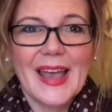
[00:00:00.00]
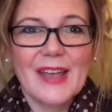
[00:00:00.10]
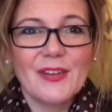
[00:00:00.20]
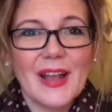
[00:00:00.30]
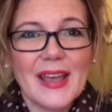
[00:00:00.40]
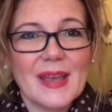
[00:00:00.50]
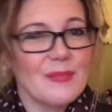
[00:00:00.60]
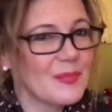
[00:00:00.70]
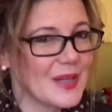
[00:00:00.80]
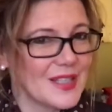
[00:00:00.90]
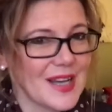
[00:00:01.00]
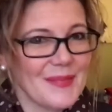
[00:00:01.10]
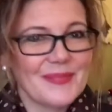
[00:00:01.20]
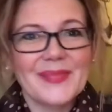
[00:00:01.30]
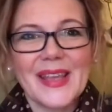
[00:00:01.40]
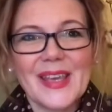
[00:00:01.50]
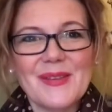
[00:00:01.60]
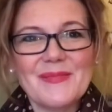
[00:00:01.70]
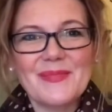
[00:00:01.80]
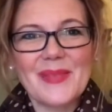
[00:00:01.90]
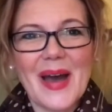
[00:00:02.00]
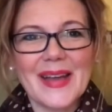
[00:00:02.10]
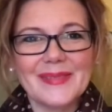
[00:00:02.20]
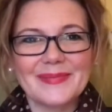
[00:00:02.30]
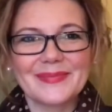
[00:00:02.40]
If you like it, please share. Thank you. Bye.